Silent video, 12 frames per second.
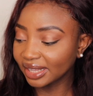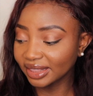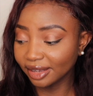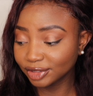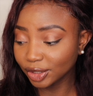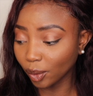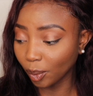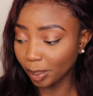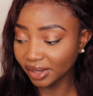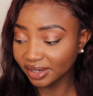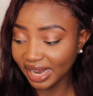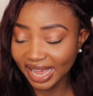left it
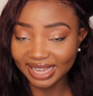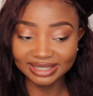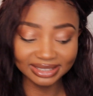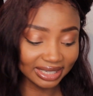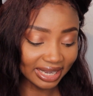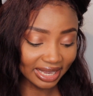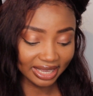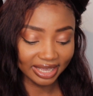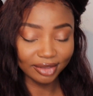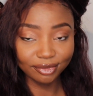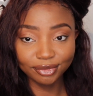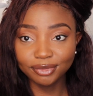open and
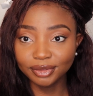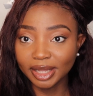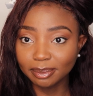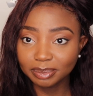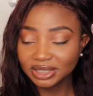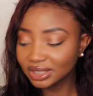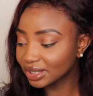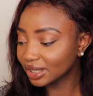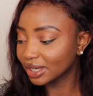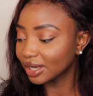it flipped